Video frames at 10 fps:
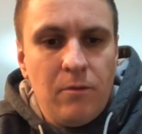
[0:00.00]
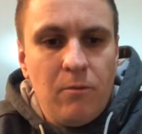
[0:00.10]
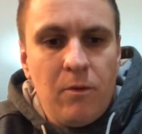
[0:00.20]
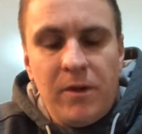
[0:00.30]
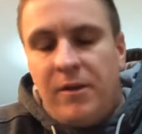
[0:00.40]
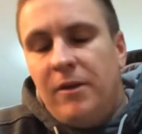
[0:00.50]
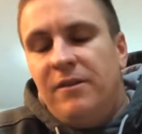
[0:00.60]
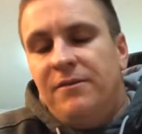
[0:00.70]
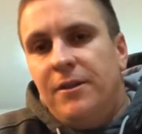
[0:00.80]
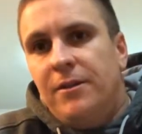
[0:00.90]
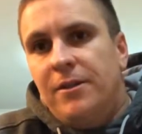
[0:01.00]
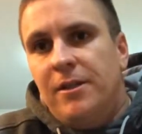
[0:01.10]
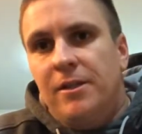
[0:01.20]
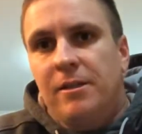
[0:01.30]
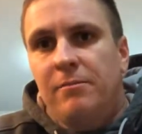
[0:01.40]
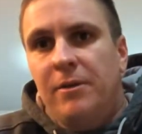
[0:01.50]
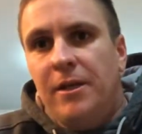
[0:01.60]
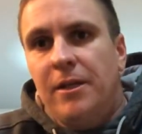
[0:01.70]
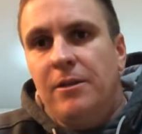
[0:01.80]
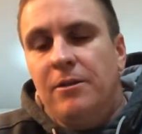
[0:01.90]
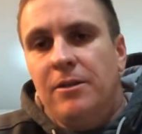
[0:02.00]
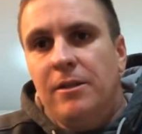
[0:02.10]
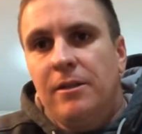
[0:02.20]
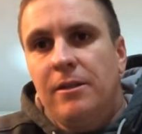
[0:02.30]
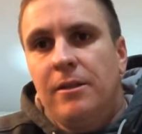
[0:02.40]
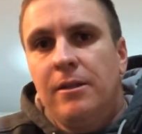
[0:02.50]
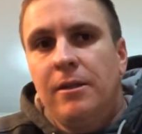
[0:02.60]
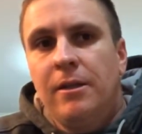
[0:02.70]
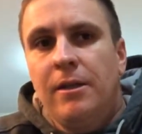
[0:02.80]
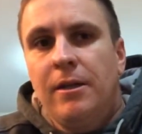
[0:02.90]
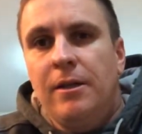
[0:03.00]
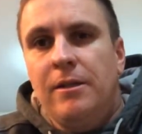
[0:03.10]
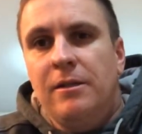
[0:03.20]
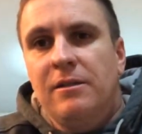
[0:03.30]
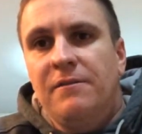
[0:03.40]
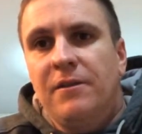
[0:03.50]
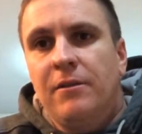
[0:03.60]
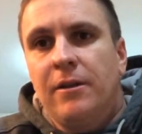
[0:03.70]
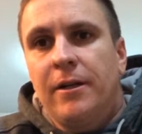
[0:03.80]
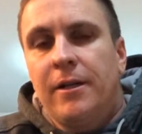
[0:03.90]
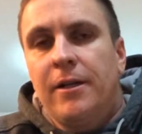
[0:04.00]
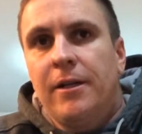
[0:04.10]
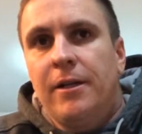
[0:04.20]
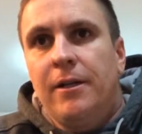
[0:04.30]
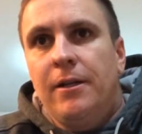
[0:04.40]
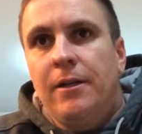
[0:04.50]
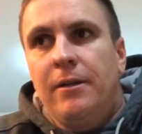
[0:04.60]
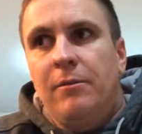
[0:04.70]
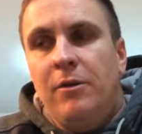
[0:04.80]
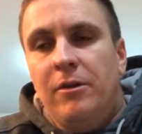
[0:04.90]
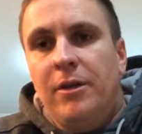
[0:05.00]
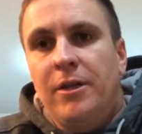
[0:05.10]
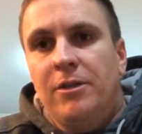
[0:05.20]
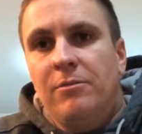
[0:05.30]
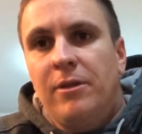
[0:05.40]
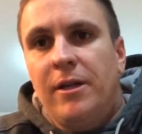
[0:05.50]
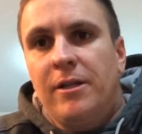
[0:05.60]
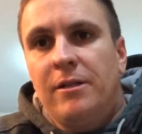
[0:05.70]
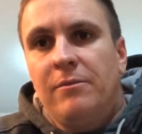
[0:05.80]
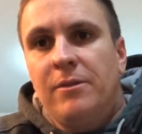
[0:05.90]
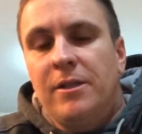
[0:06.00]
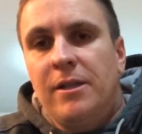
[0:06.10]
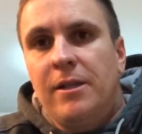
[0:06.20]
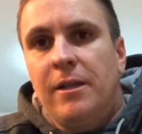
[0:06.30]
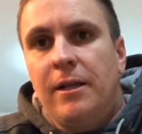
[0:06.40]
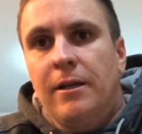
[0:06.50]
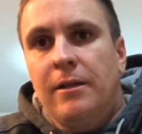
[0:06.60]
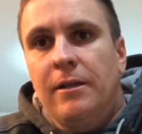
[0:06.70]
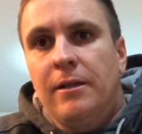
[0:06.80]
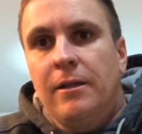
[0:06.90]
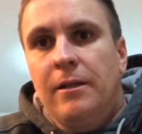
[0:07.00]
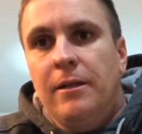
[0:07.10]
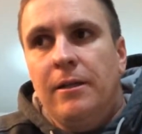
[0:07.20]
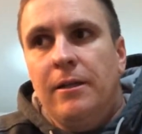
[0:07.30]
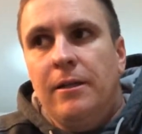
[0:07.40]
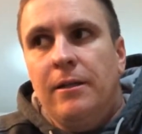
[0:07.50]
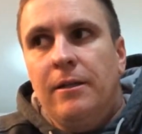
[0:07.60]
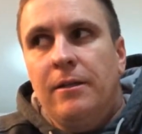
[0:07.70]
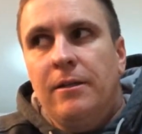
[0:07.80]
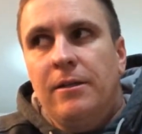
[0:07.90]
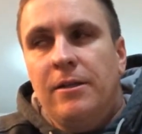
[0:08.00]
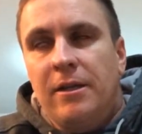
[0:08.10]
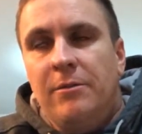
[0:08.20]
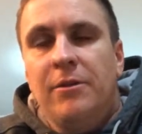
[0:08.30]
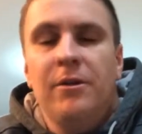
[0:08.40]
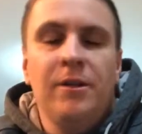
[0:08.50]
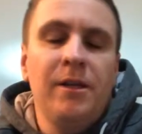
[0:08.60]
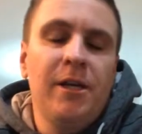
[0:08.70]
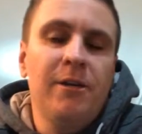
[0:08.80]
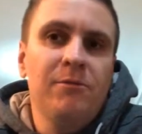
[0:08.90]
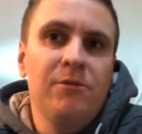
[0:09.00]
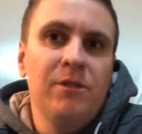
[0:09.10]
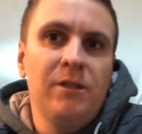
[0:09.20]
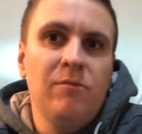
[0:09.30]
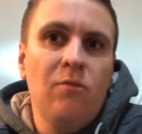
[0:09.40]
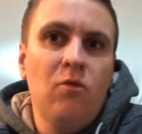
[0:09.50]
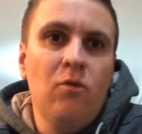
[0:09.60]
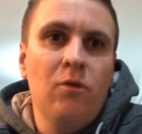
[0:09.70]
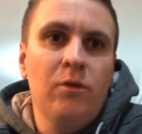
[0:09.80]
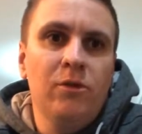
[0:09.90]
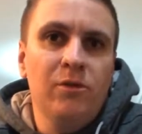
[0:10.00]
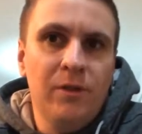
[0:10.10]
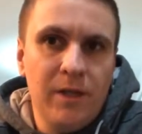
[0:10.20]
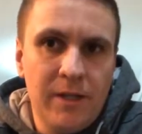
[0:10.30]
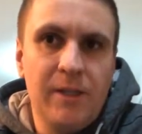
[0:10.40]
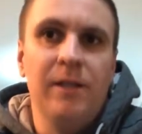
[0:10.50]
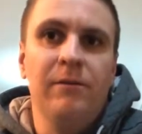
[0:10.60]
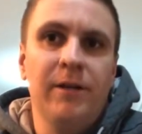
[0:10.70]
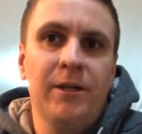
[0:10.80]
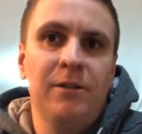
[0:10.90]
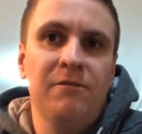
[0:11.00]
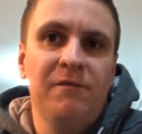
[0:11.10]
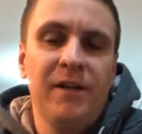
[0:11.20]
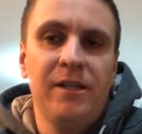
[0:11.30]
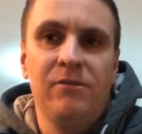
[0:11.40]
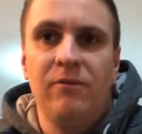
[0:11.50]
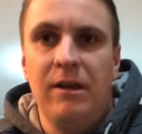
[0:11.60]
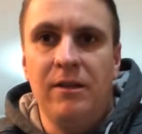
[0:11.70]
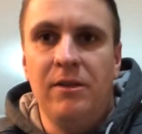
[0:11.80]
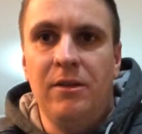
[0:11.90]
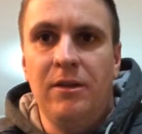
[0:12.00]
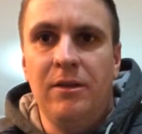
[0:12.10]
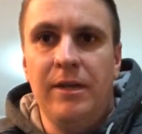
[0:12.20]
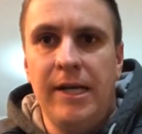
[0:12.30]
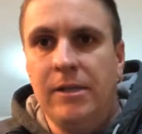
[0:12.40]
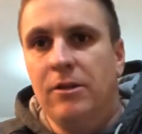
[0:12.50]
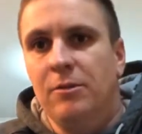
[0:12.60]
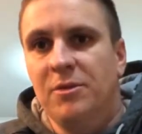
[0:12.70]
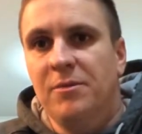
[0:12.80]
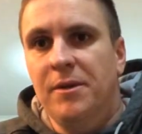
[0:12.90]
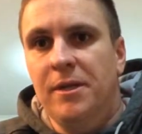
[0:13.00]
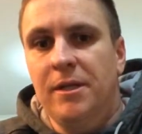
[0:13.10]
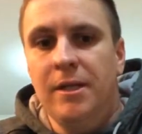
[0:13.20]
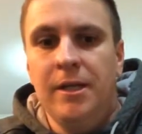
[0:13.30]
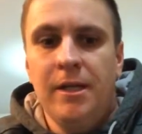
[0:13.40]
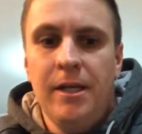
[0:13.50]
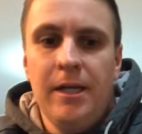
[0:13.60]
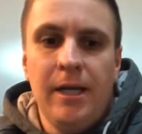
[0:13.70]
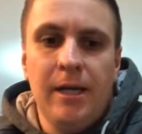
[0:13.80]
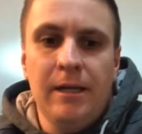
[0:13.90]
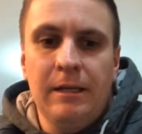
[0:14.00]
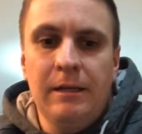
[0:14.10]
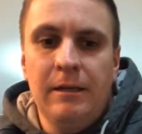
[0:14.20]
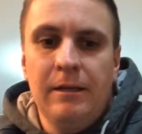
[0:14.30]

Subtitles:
One thing I've noticed since being in New Zealand is it's felt like the Polynesian players in particular seem to hurt their hamstrings more during the acceleration phase rather than at top speed. And